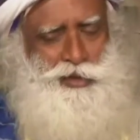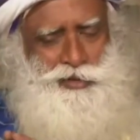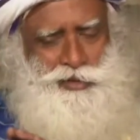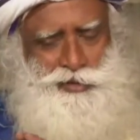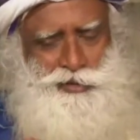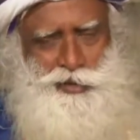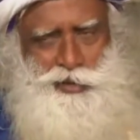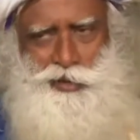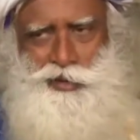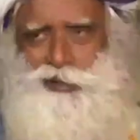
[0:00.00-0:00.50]

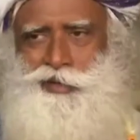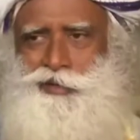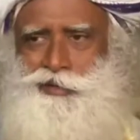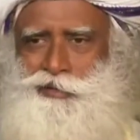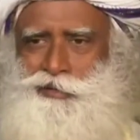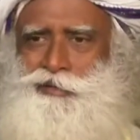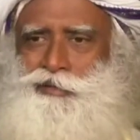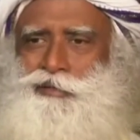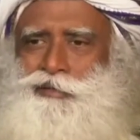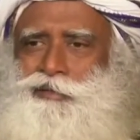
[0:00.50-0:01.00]
at all.
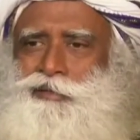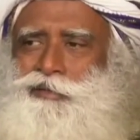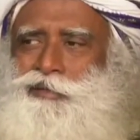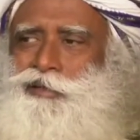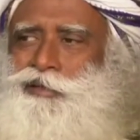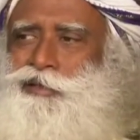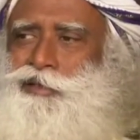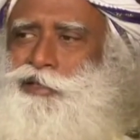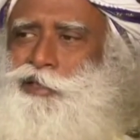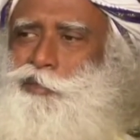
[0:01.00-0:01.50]

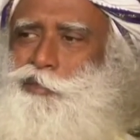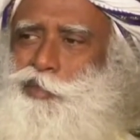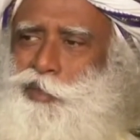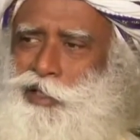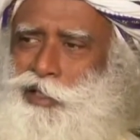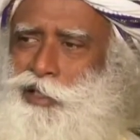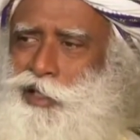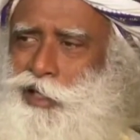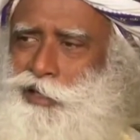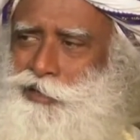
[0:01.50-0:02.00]

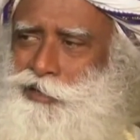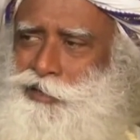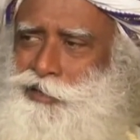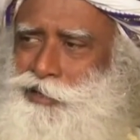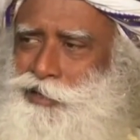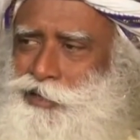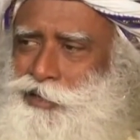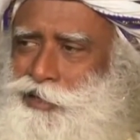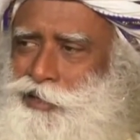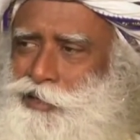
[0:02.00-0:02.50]
Simply not
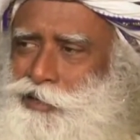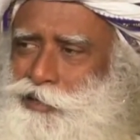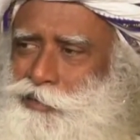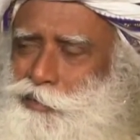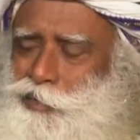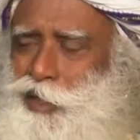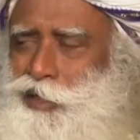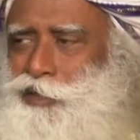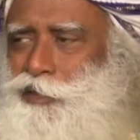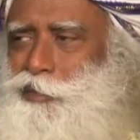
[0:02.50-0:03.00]

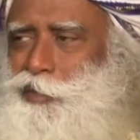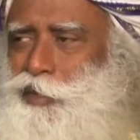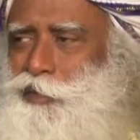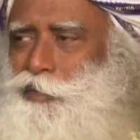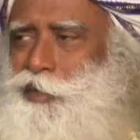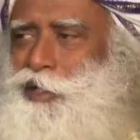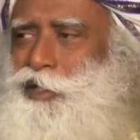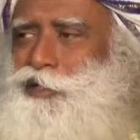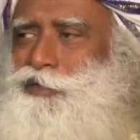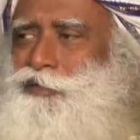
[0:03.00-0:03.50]
possible,
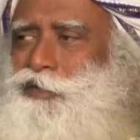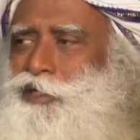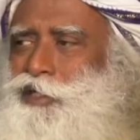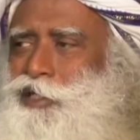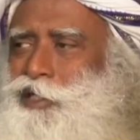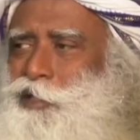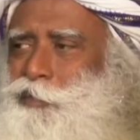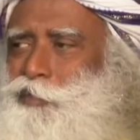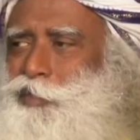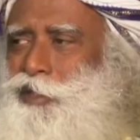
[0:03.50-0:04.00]
because with
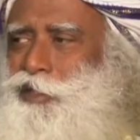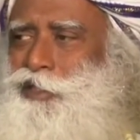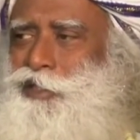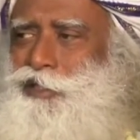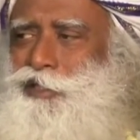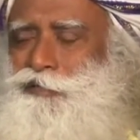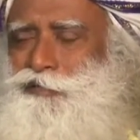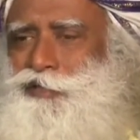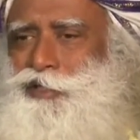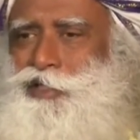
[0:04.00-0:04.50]
3 pieces of